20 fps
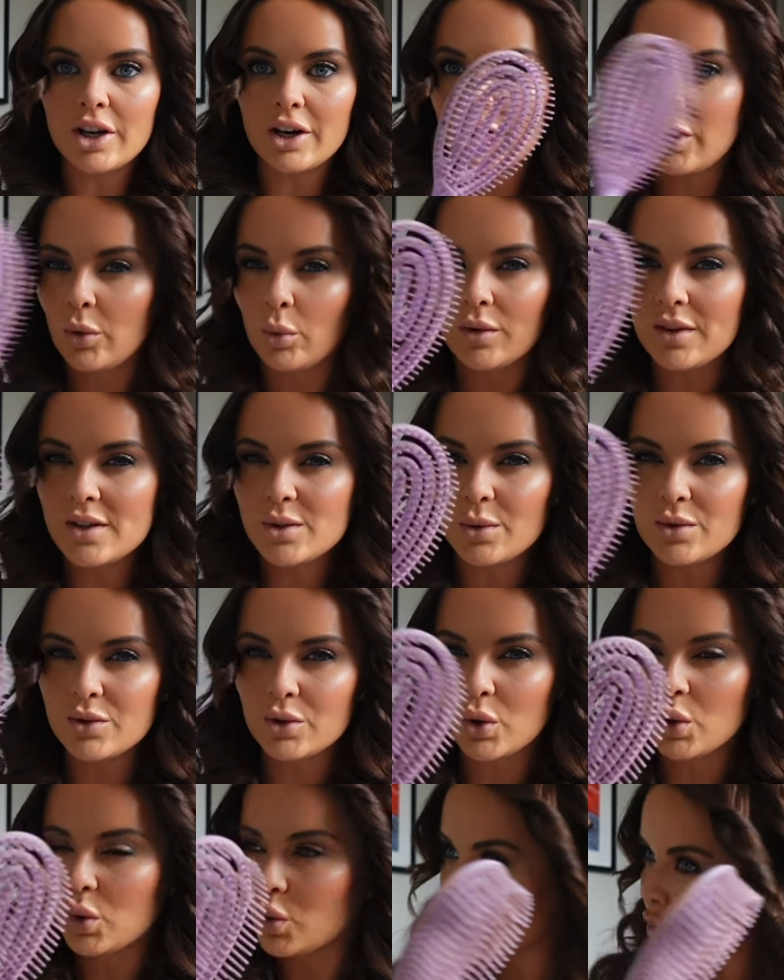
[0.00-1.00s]
I don't know what this one's
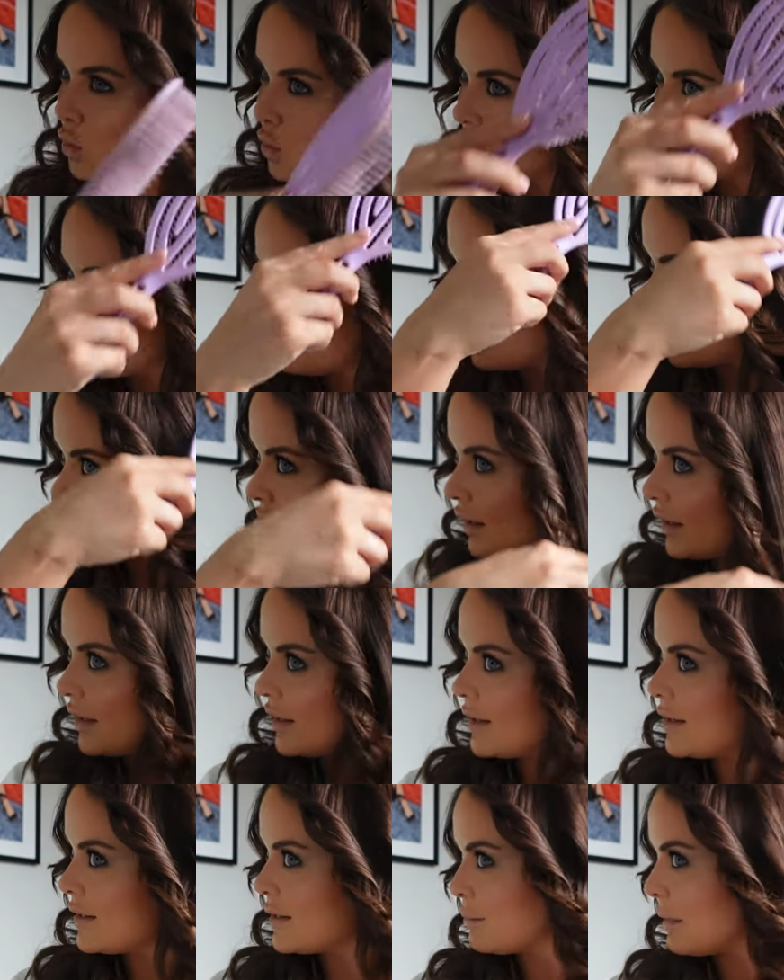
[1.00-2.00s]
called, but it
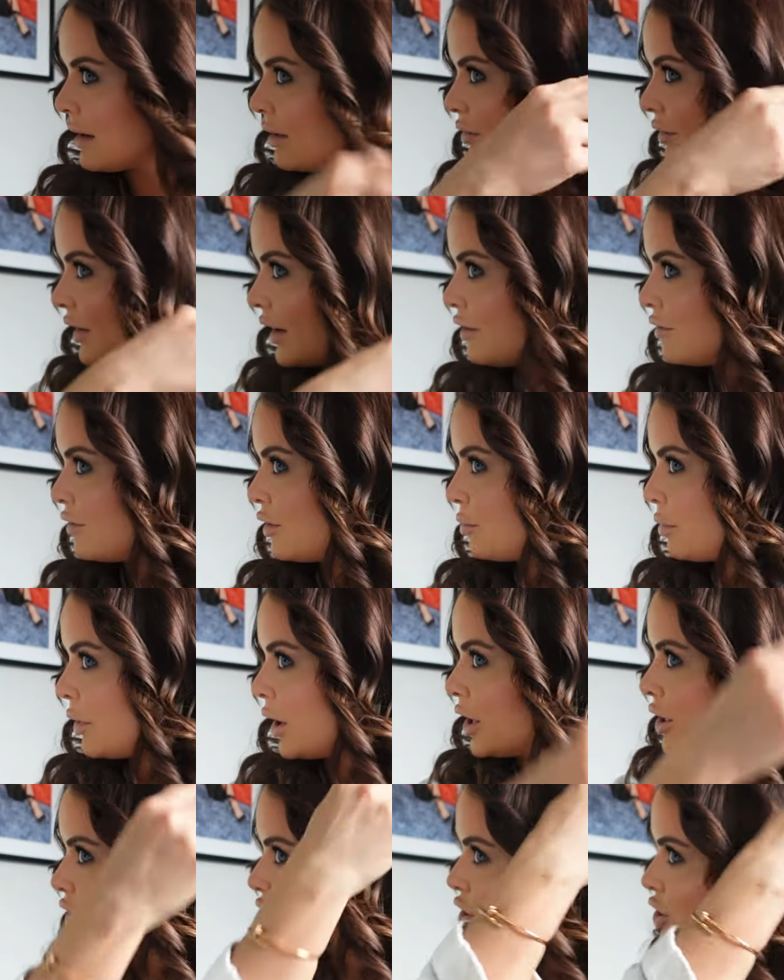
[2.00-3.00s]
is my favourite
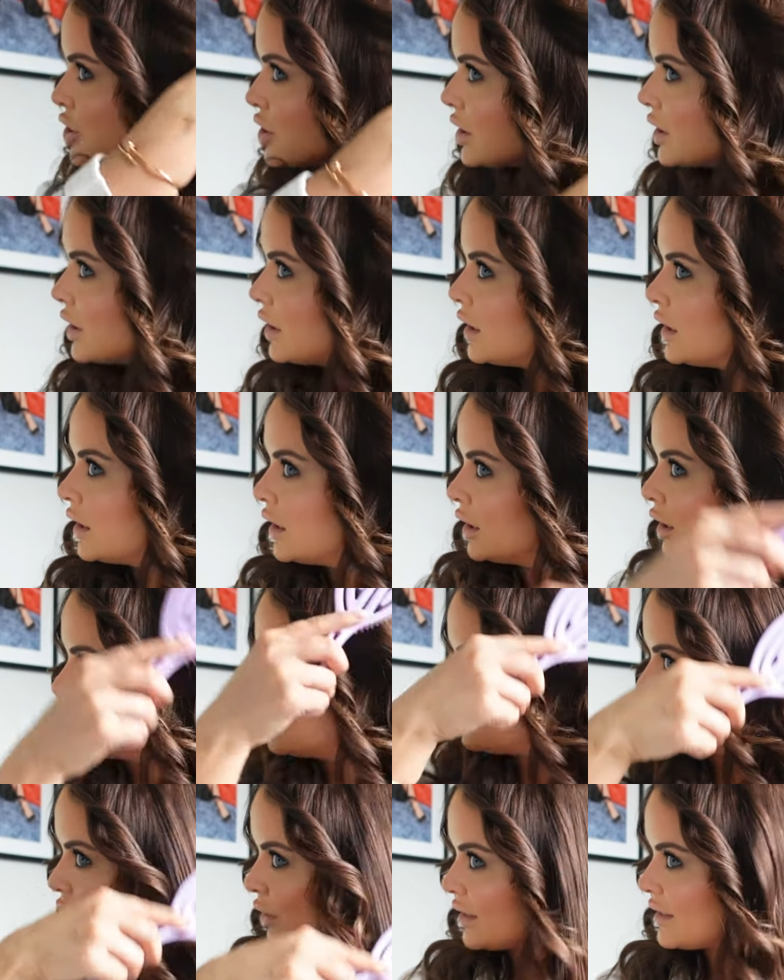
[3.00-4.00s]
brush
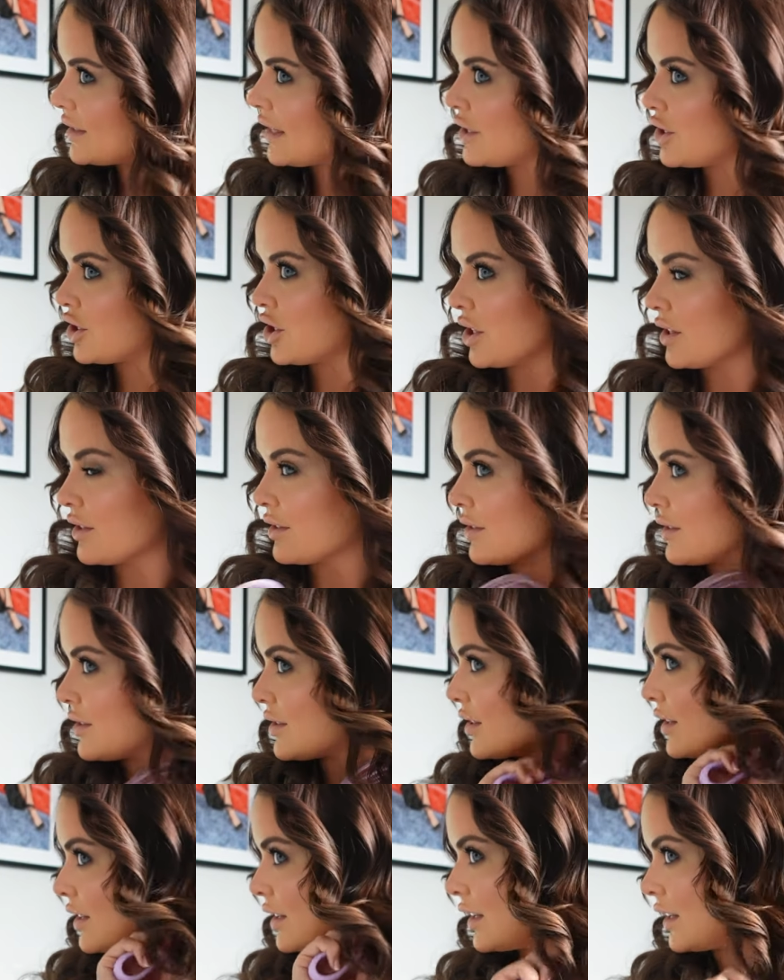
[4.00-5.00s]
for
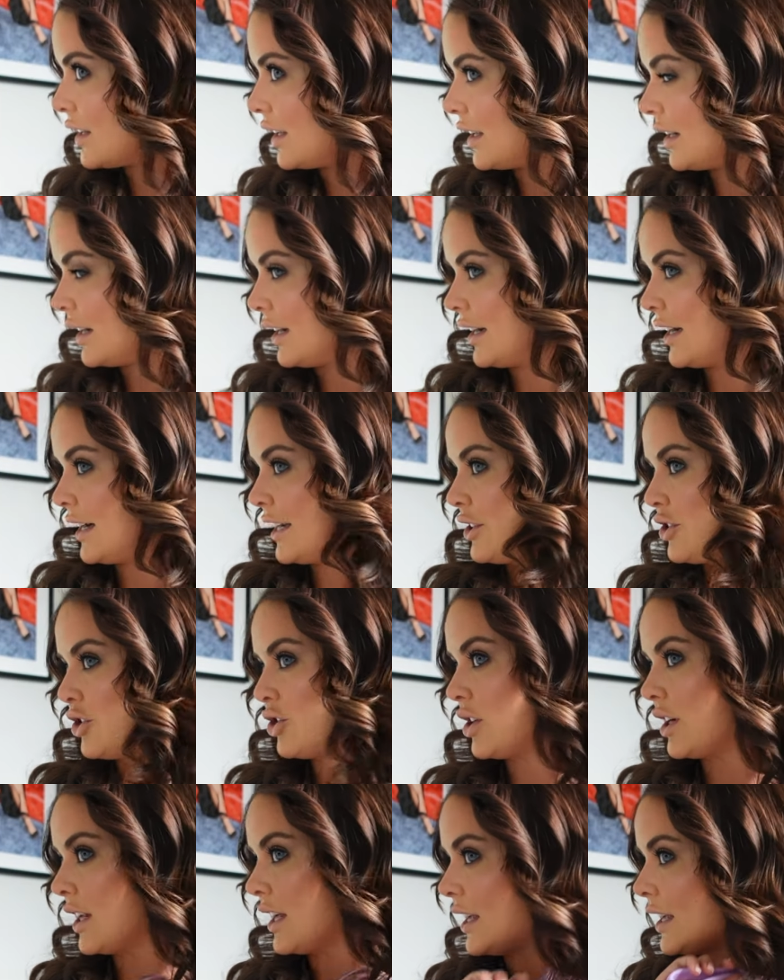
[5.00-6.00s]
extensions. It
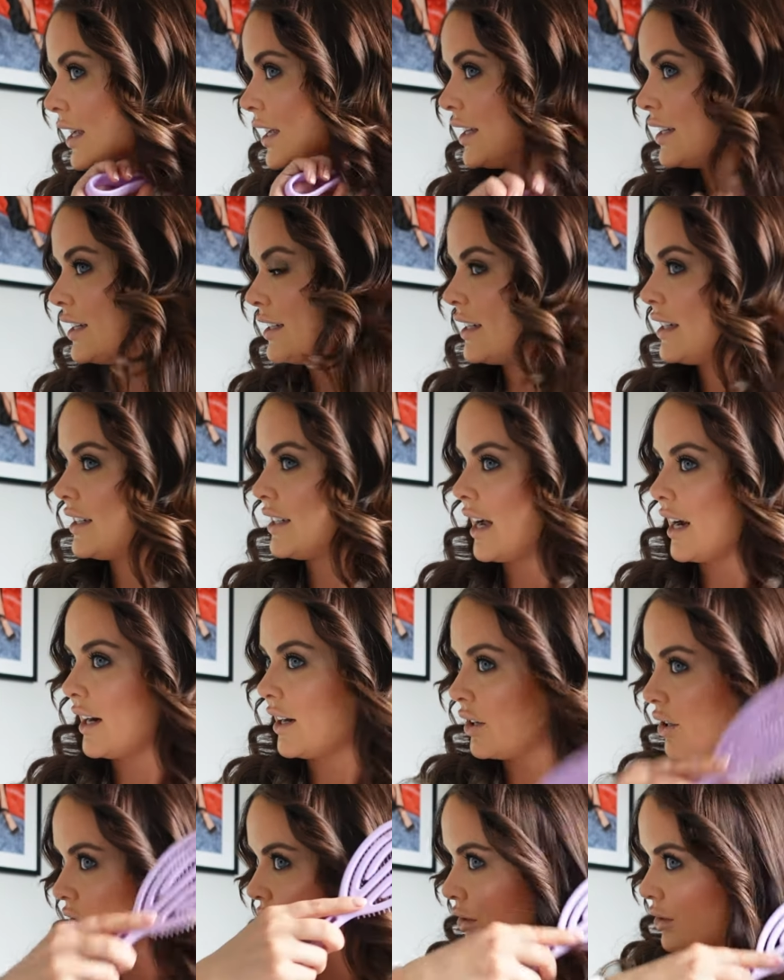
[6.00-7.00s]
literally
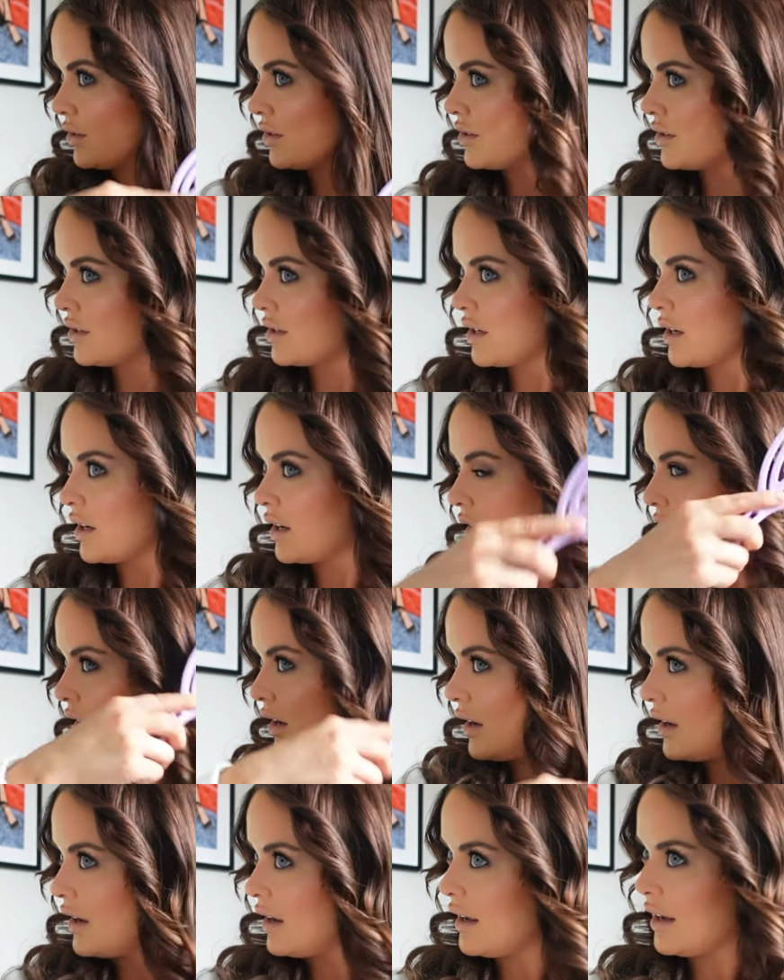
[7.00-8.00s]
detangles
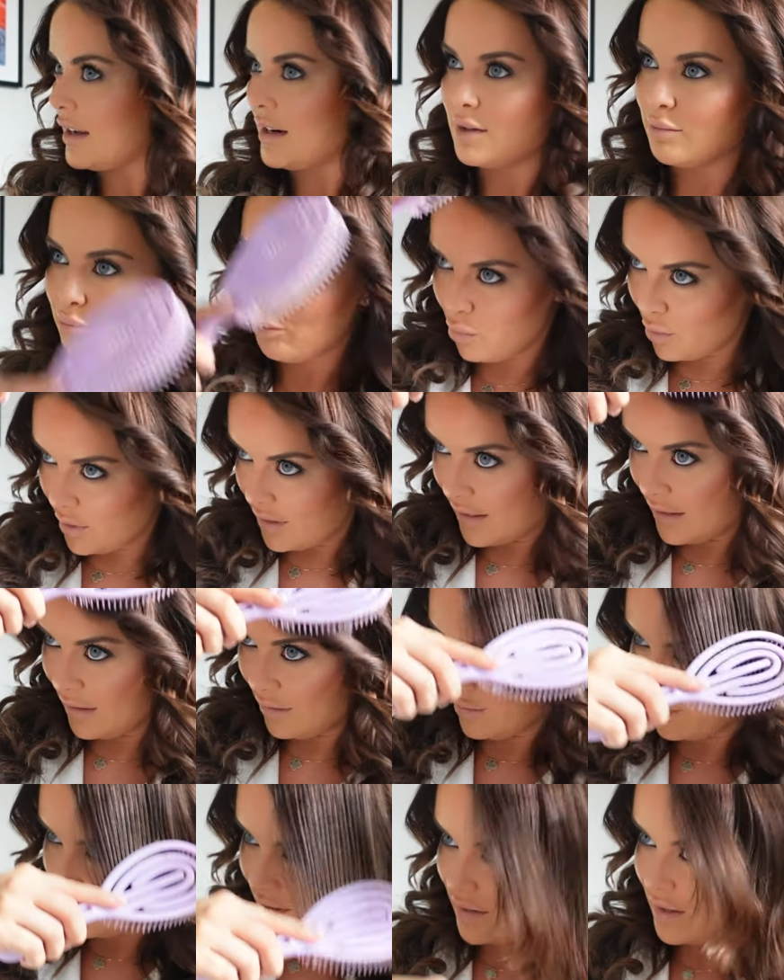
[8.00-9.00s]
and is
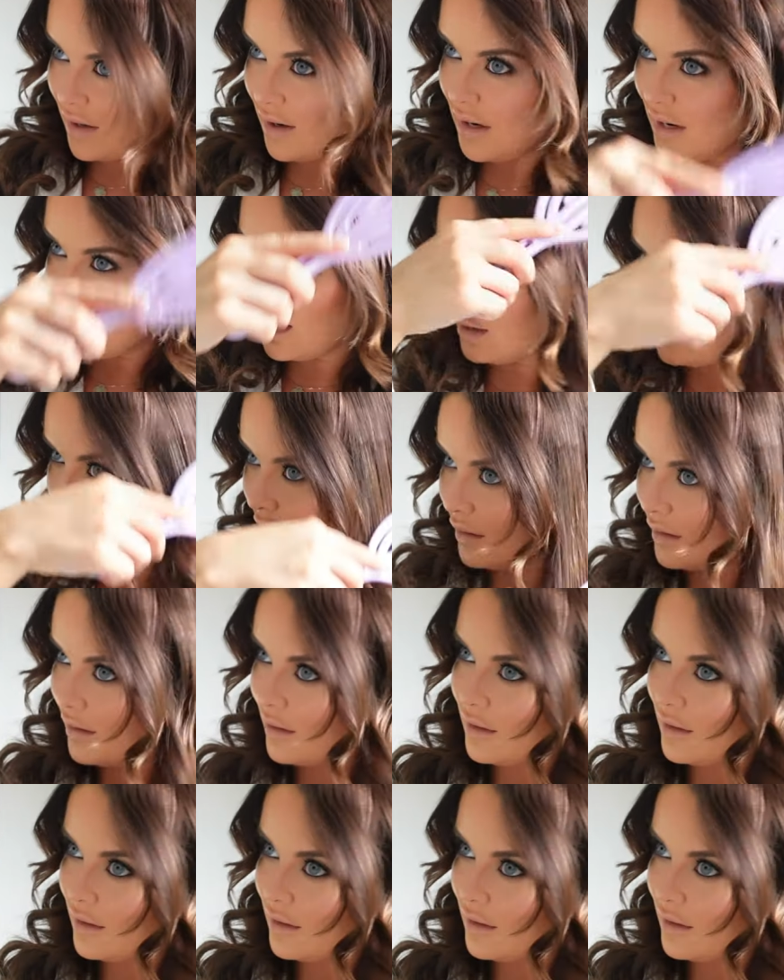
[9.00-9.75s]
brilliant for styling.